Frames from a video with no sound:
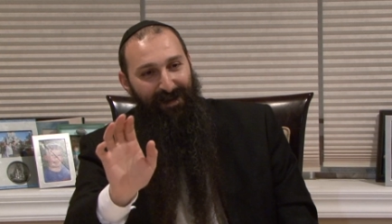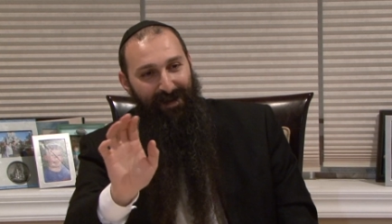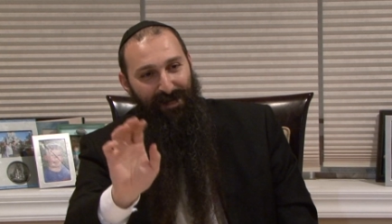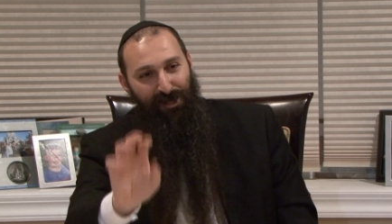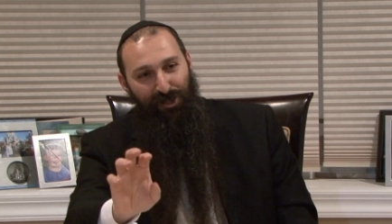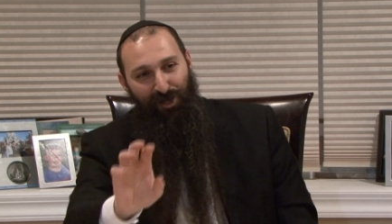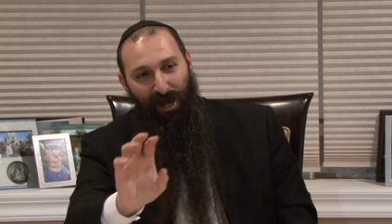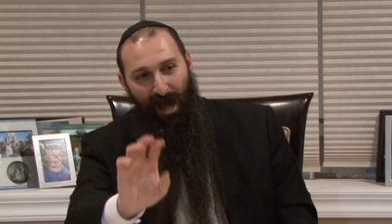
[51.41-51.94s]

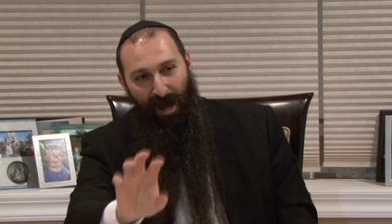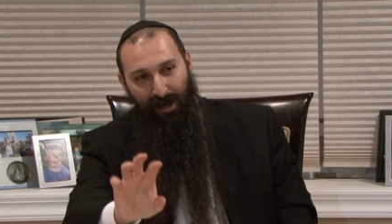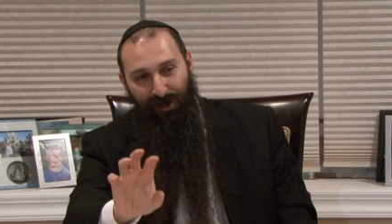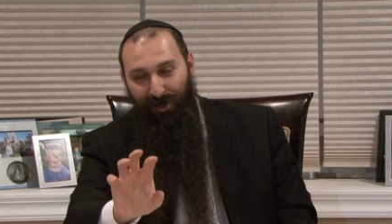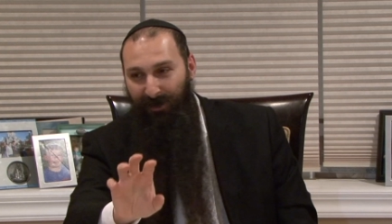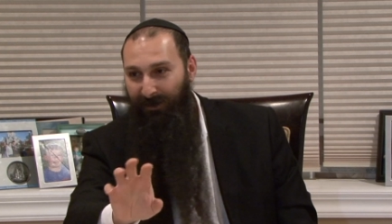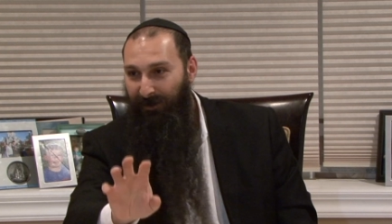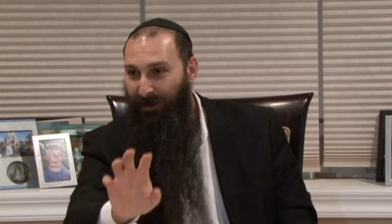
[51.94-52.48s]
each
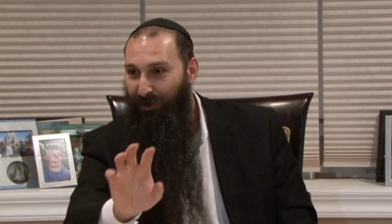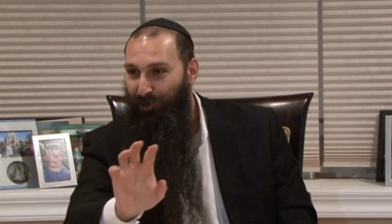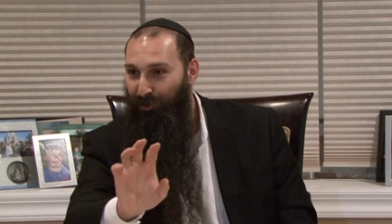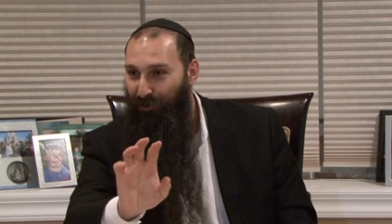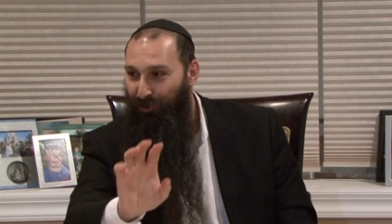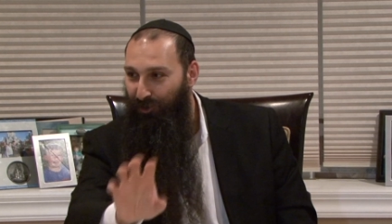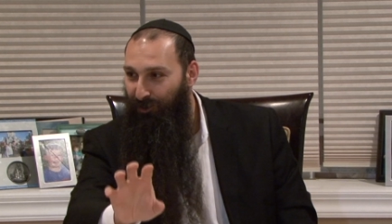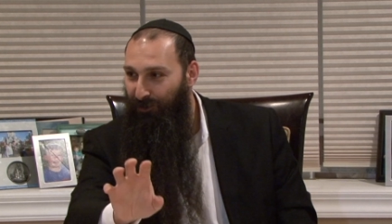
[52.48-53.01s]
action that
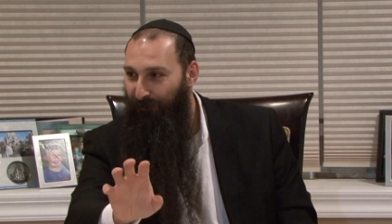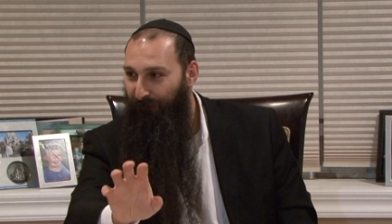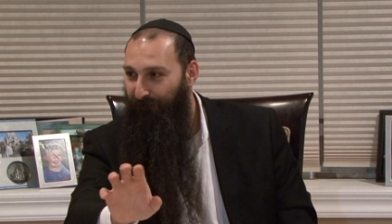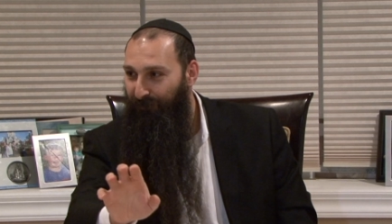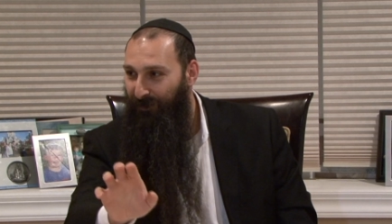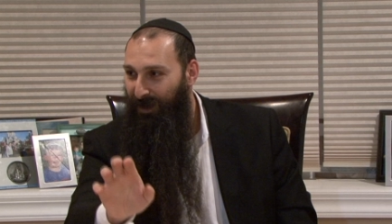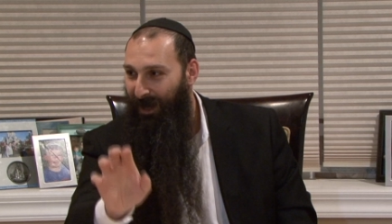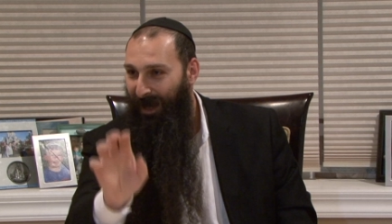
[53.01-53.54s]
you do
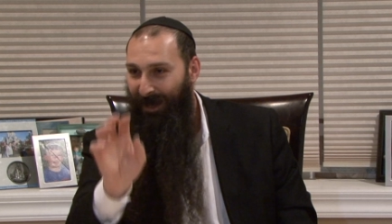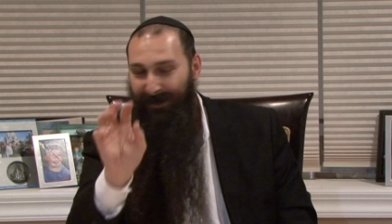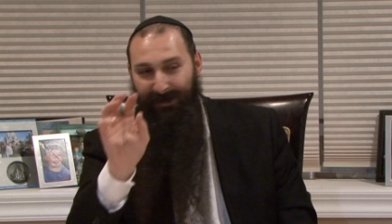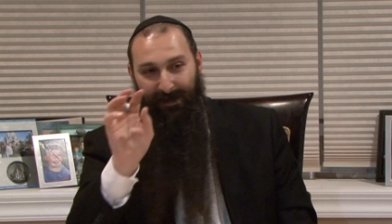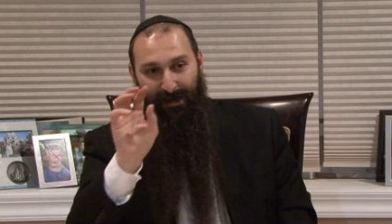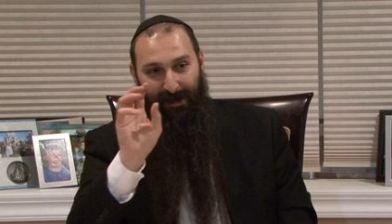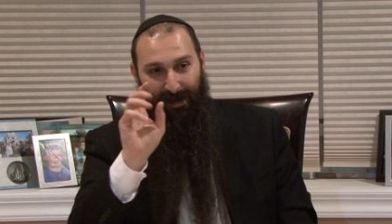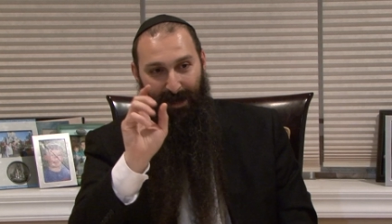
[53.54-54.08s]
has
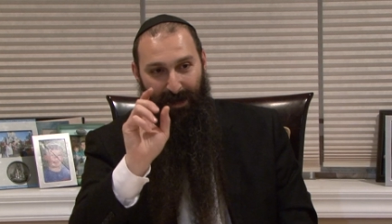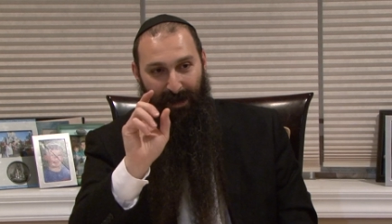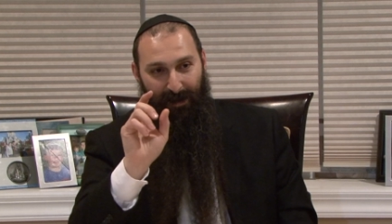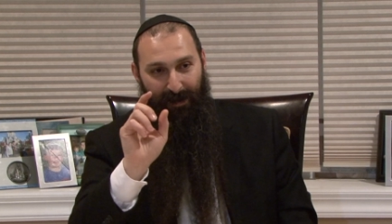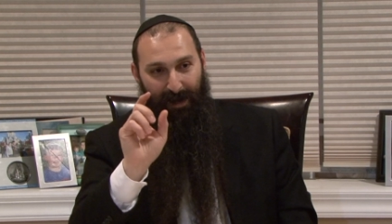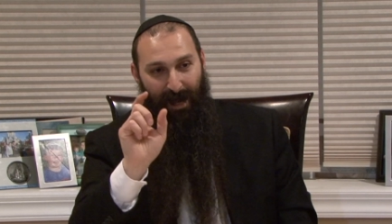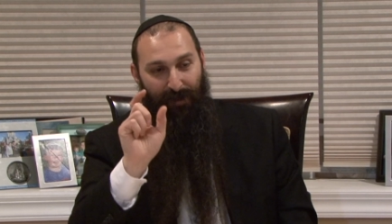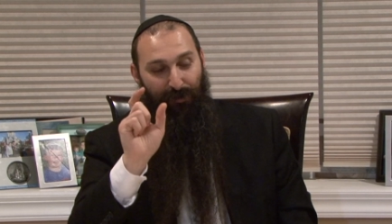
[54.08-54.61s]
a,
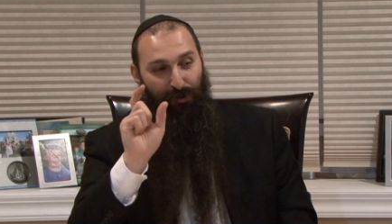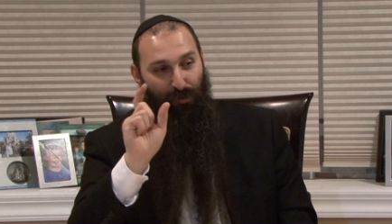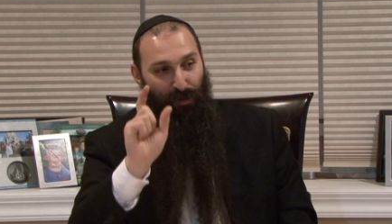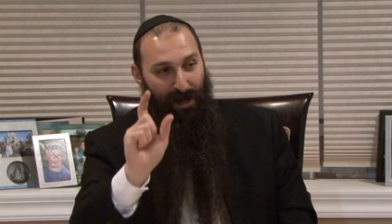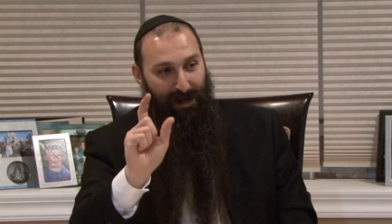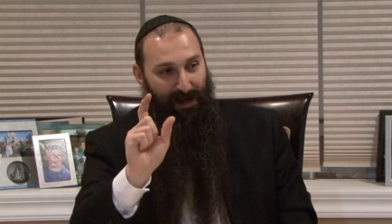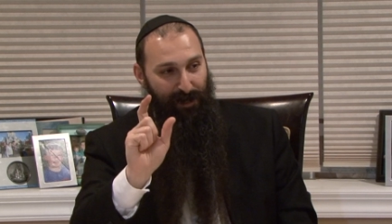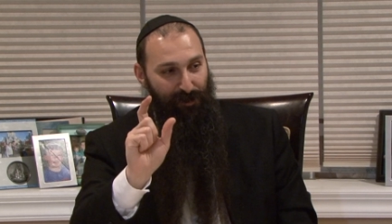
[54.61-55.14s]
uh, either
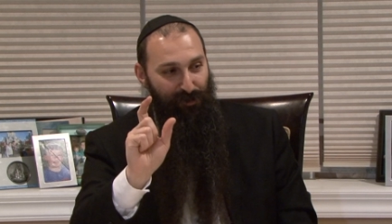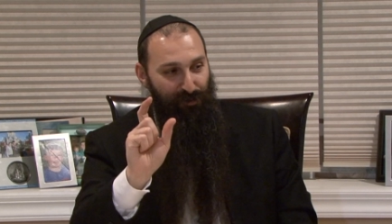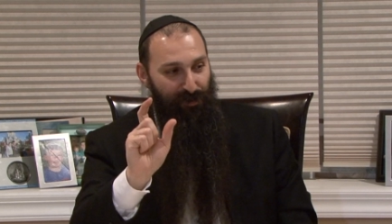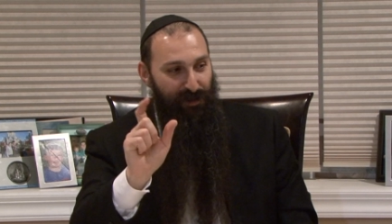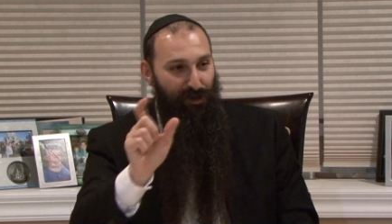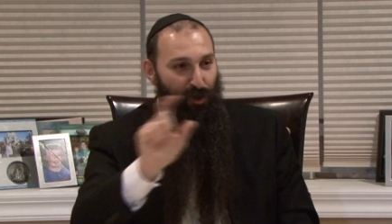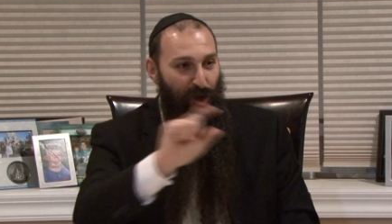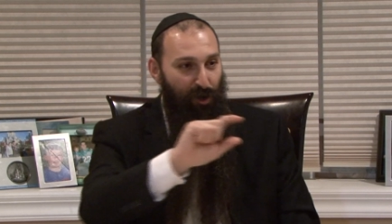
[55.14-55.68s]
one letter to
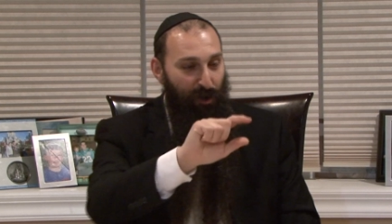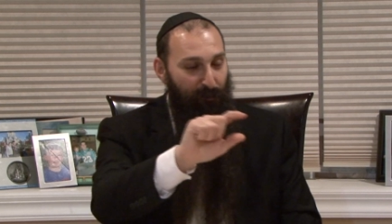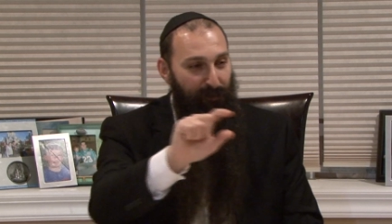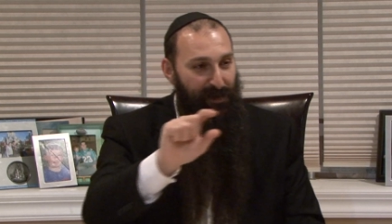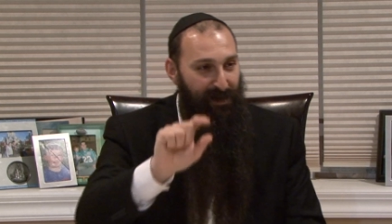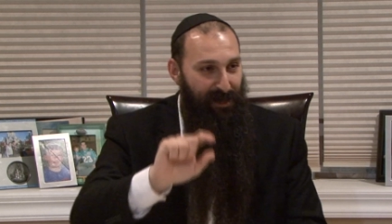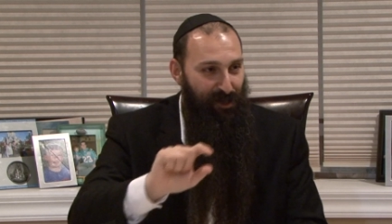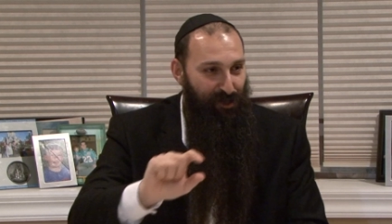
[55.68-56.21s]
it or a
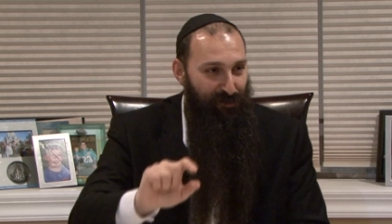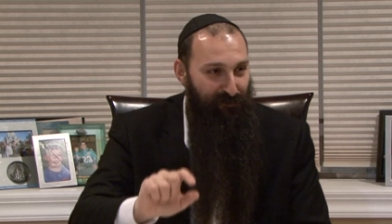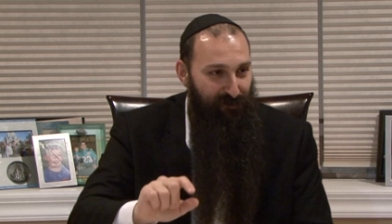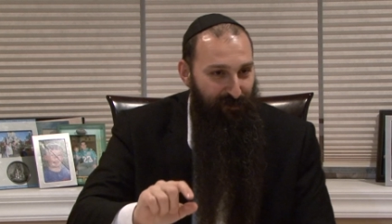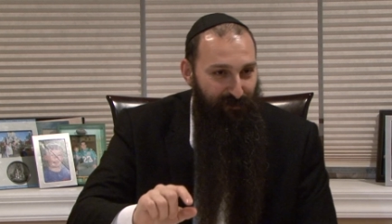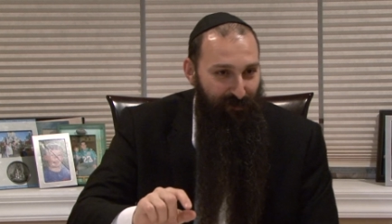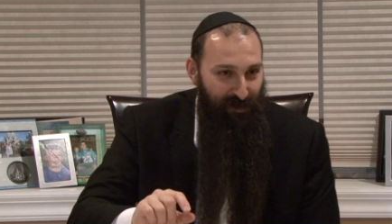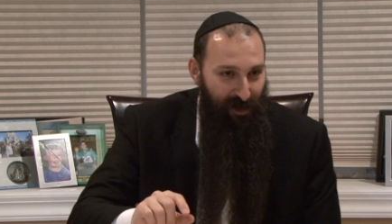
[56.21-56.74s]
combination of
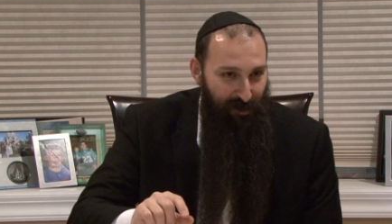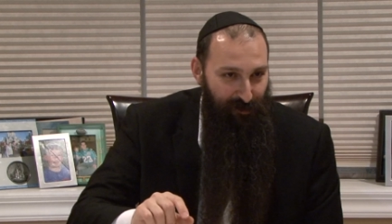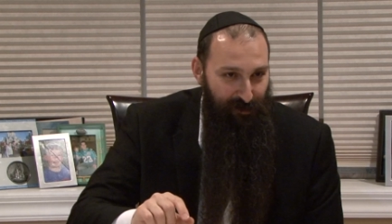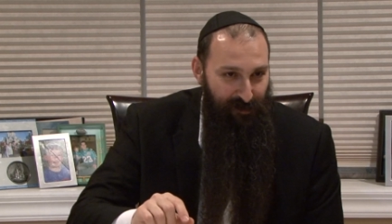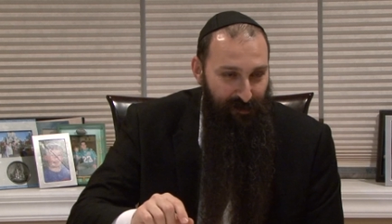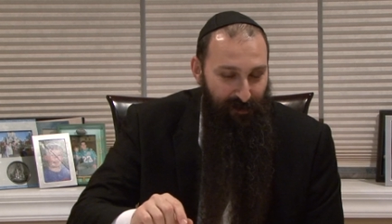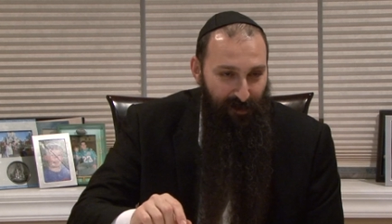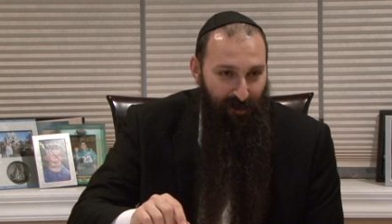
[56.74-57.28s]
different
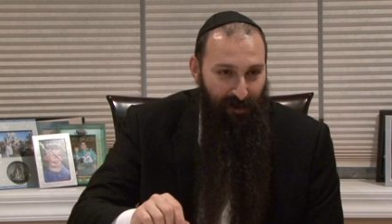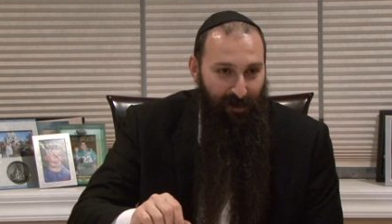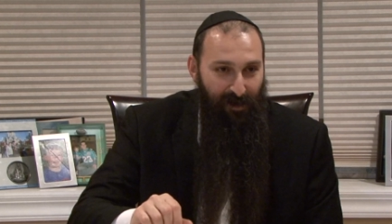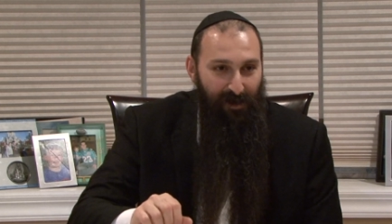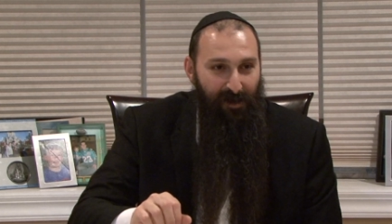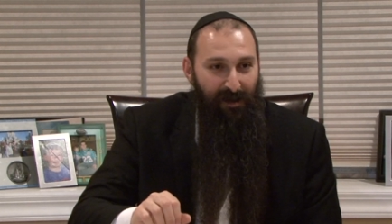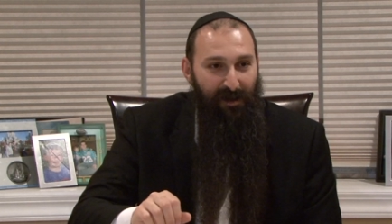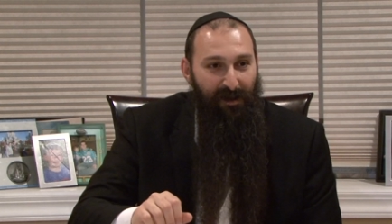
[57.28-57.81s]
letters.
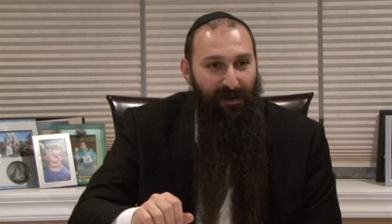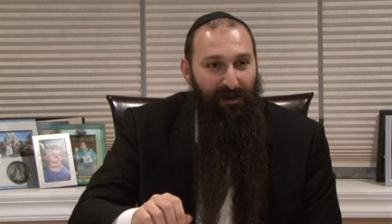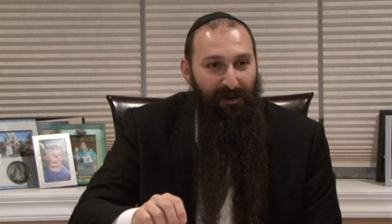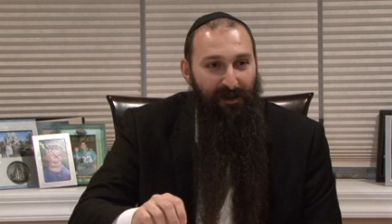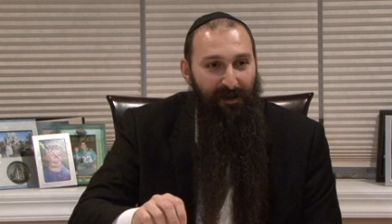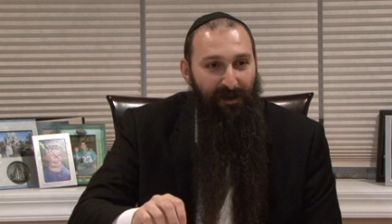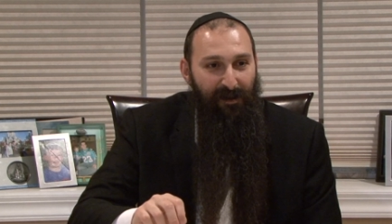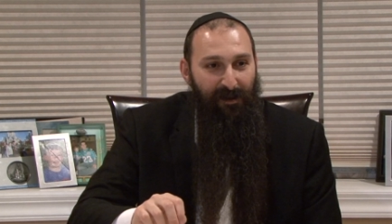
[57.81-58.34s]
This guy was
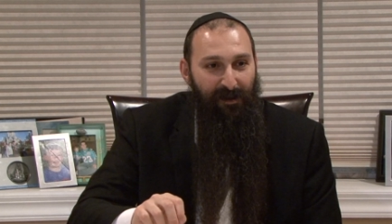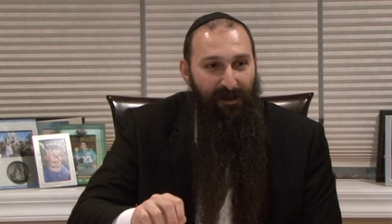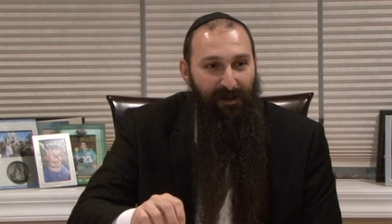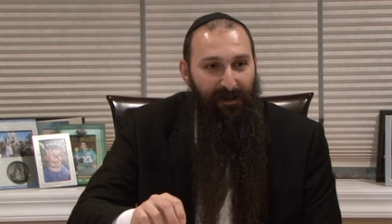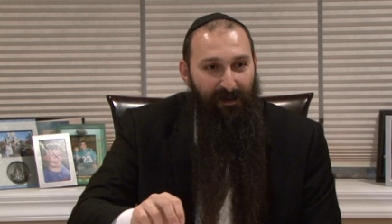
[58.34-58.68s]
writing letters.